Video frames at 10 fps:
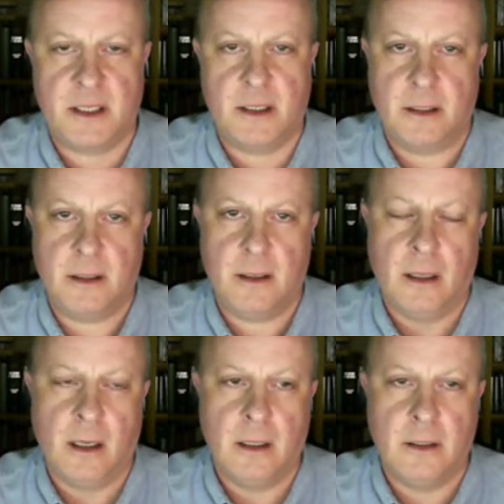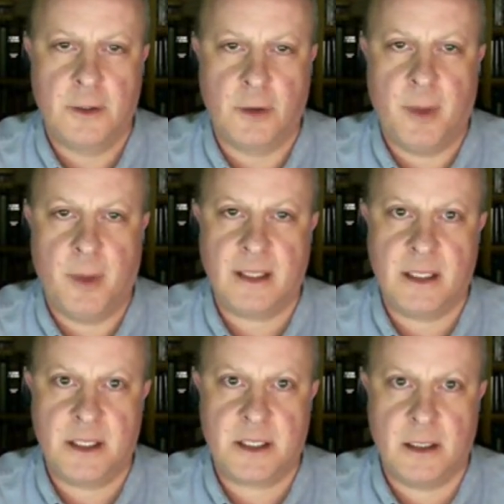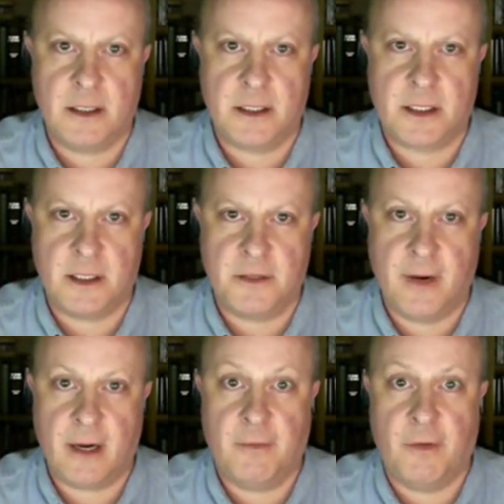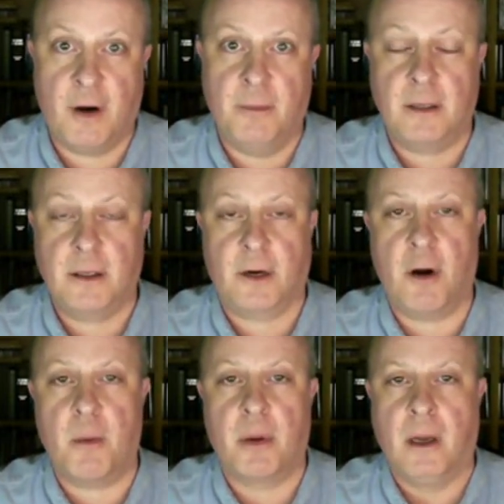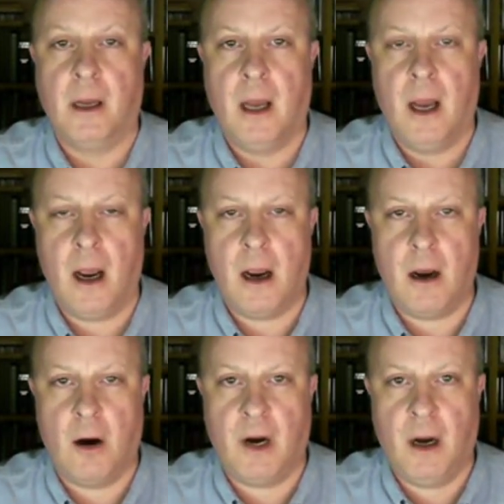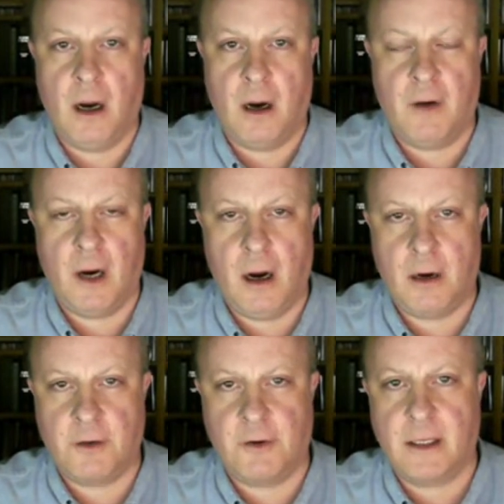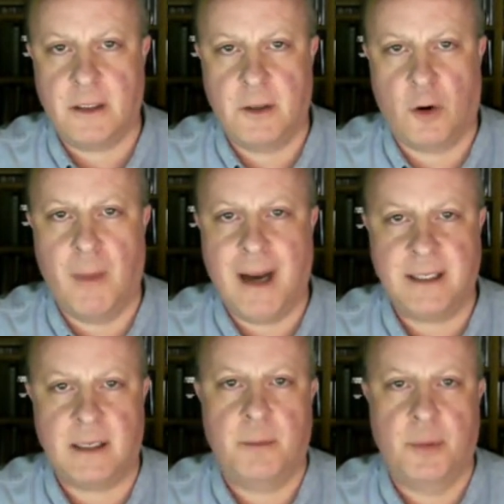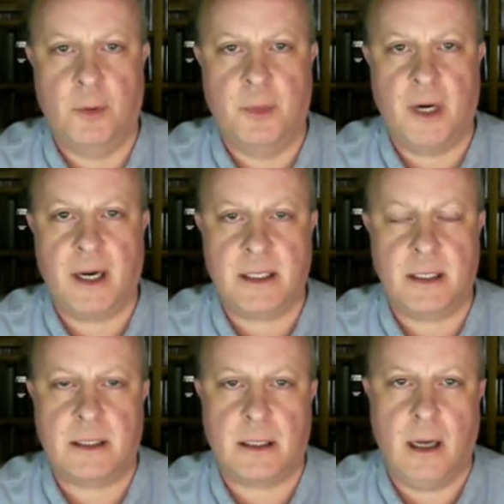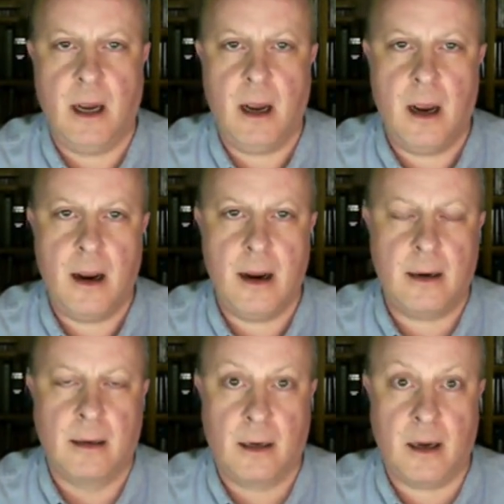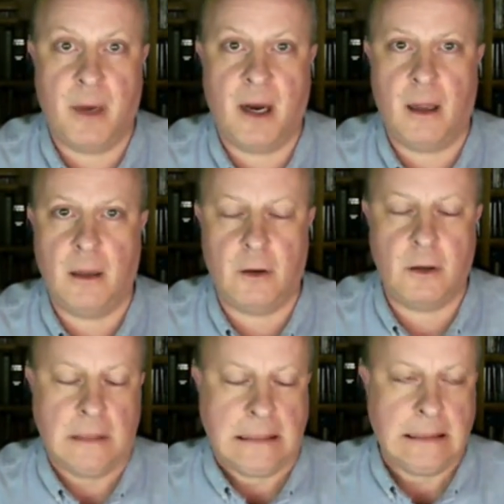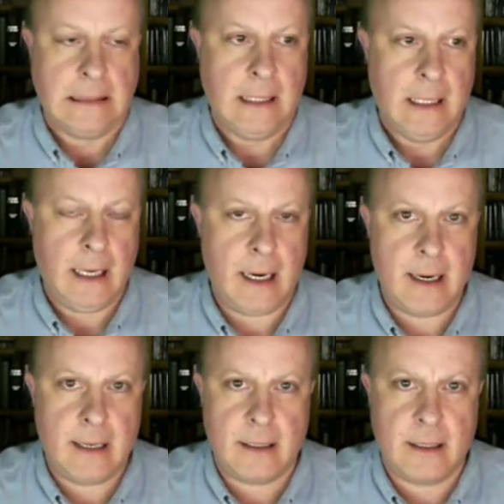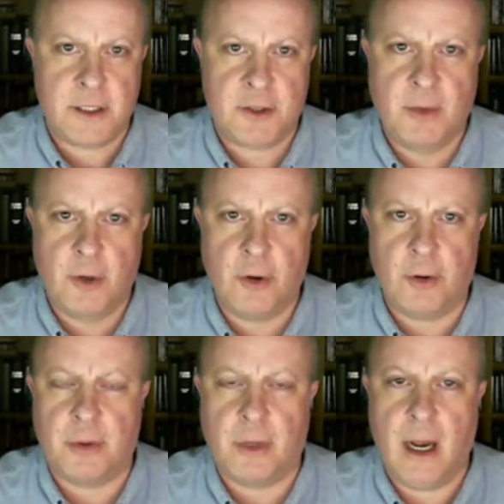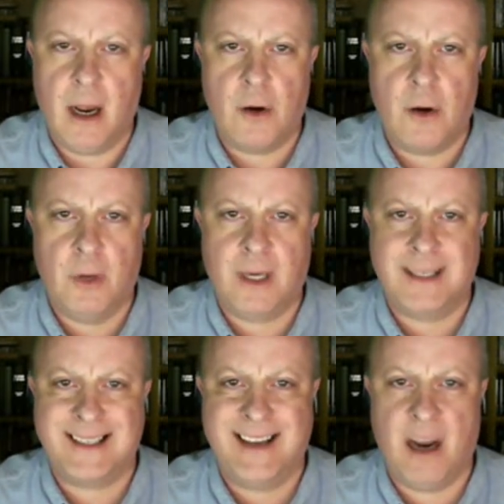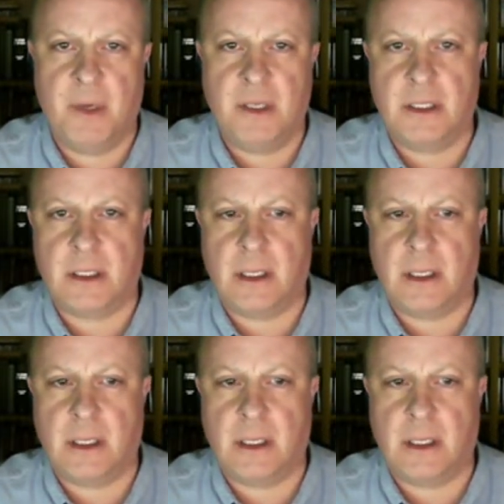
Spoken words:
that the Tory party is very firmly in the grip of a hard right, dogmatic pro-Brexit cabal or extreme group who are determined,